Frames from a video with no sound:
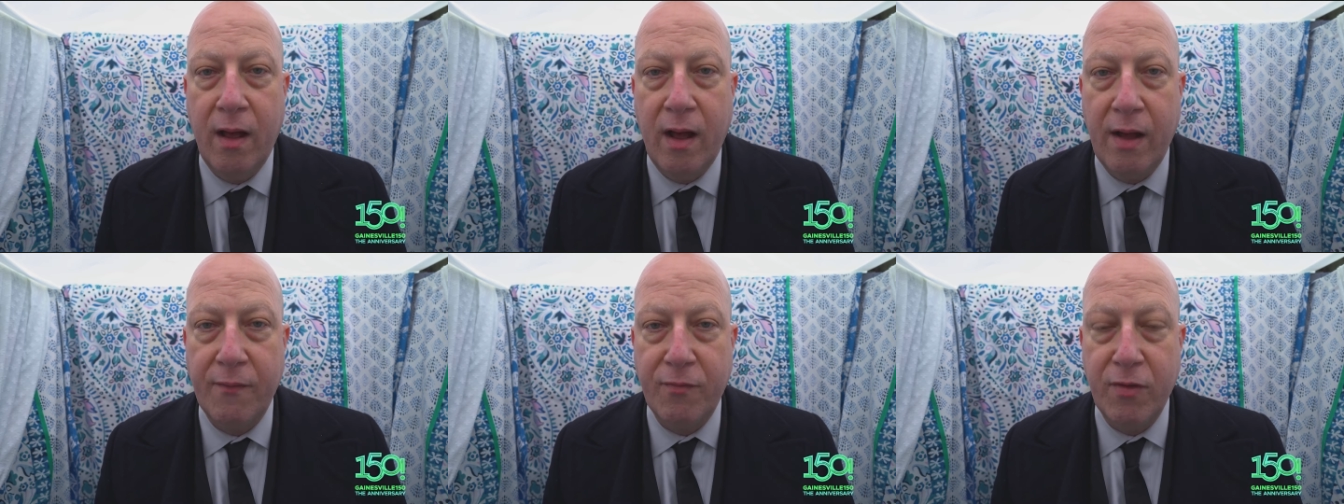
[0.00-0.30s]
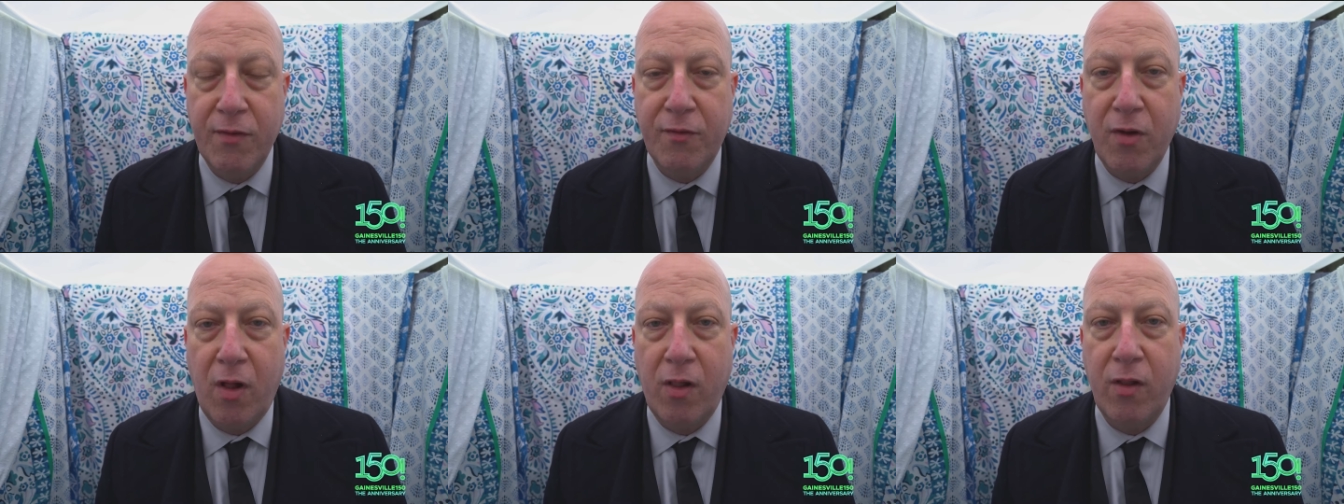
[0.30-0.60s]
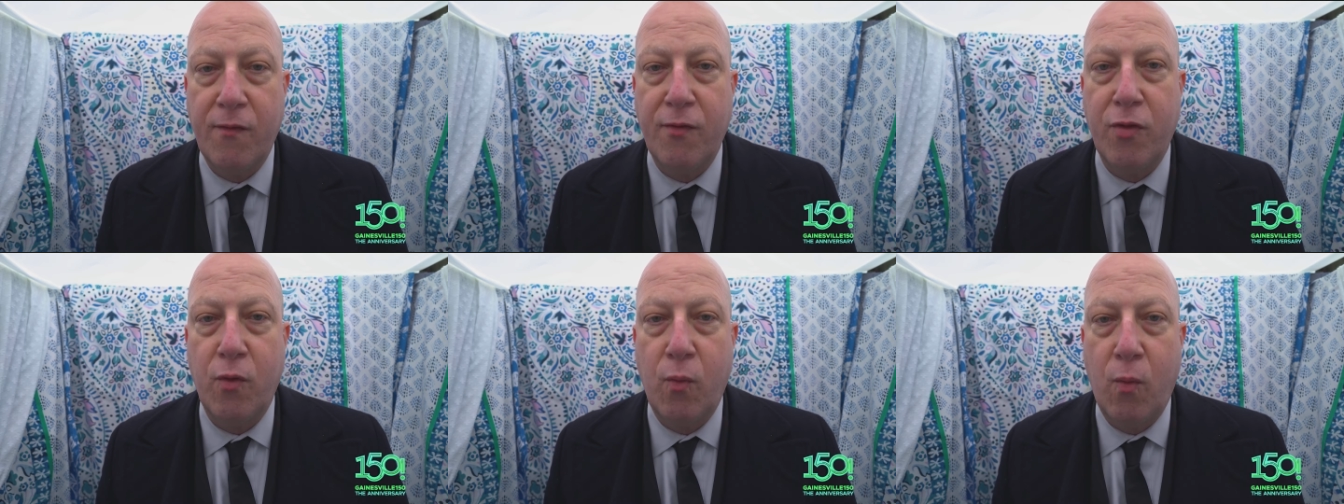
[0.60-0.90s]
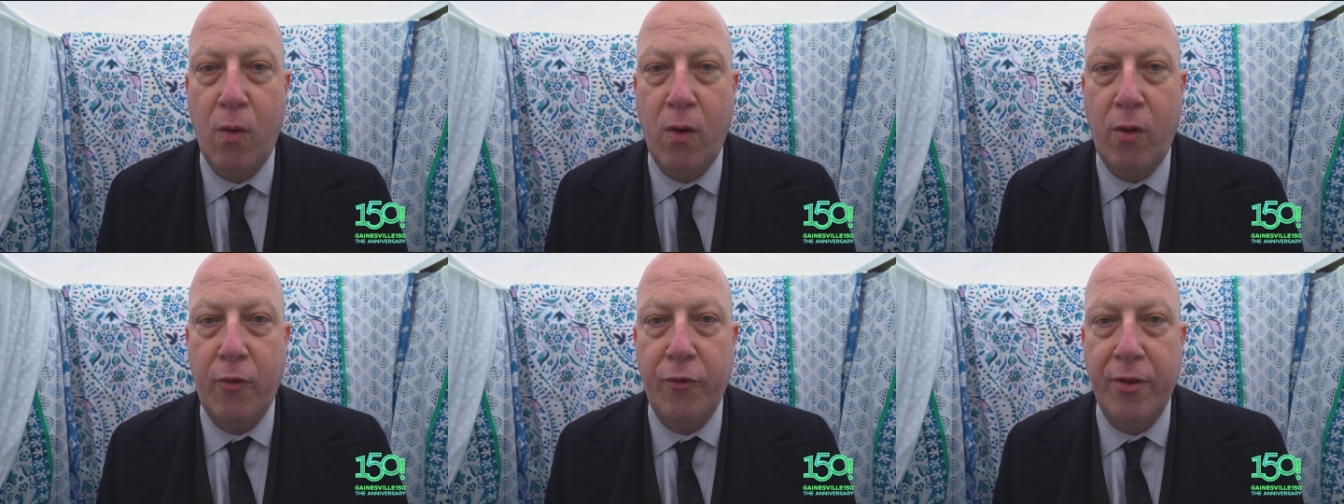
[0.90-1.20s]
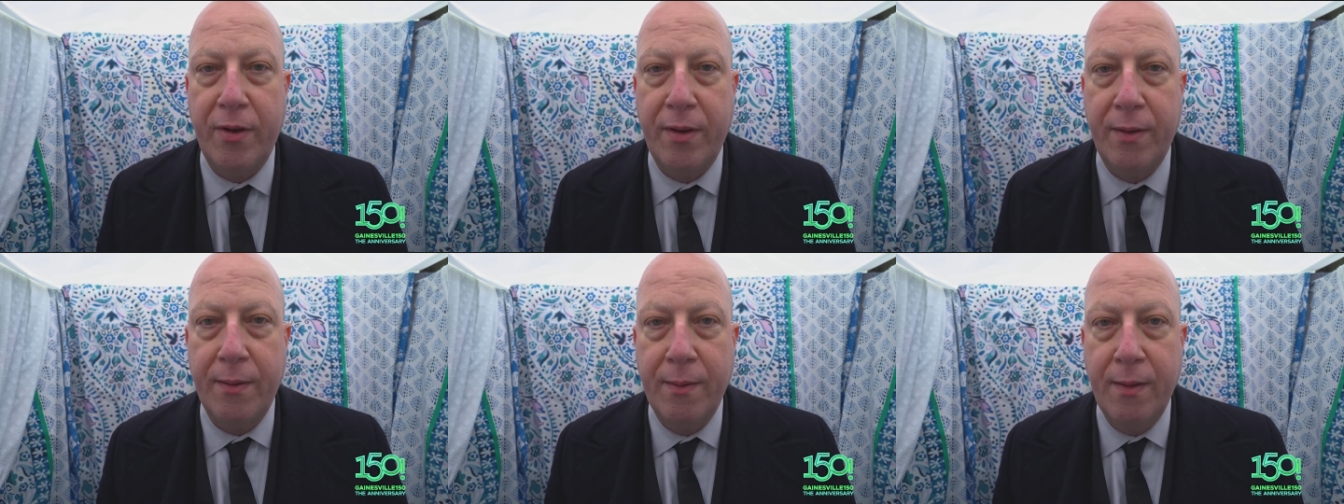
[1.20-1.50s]
I've lived all over the world,
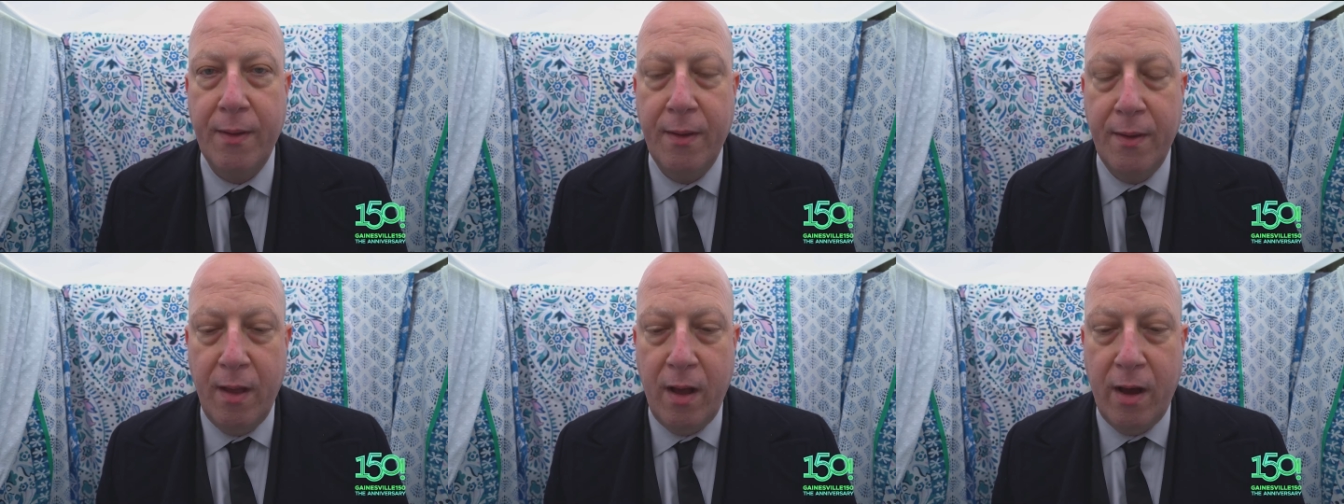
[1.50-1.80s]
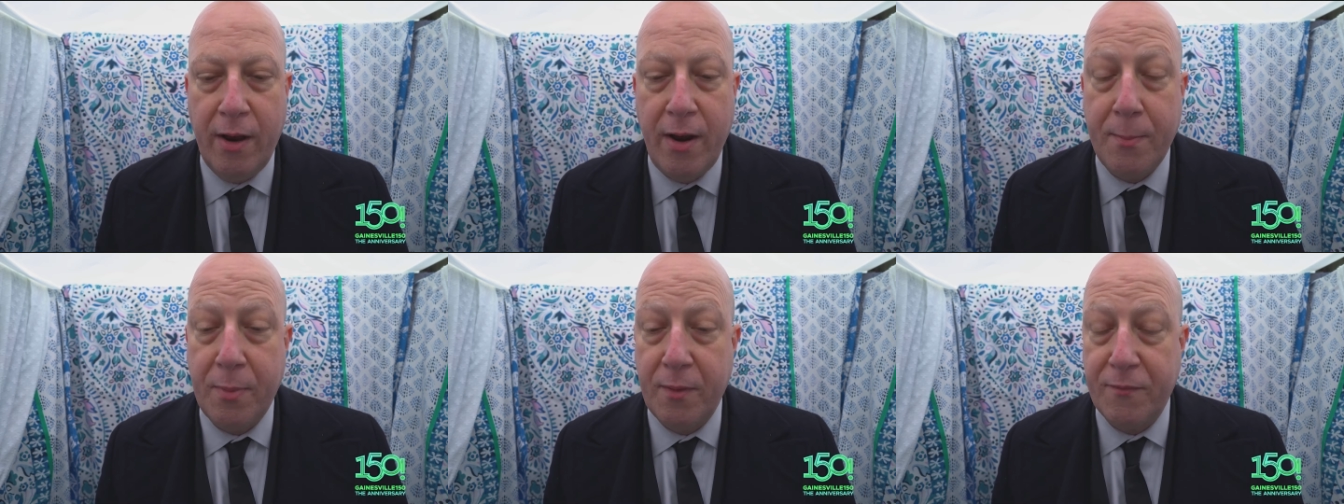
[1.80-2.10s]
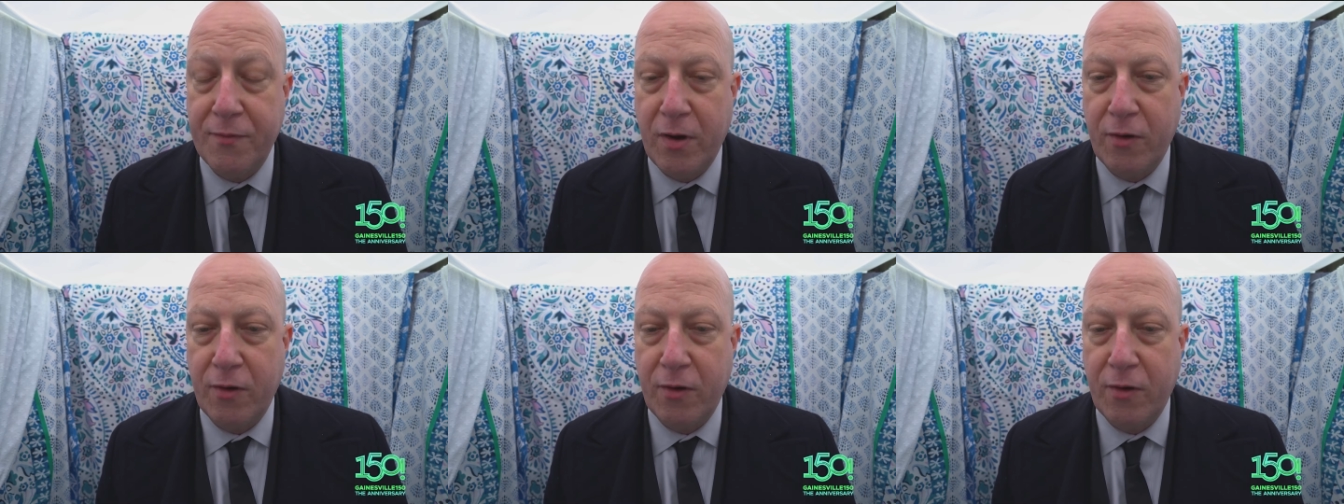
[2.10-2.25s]
and a number of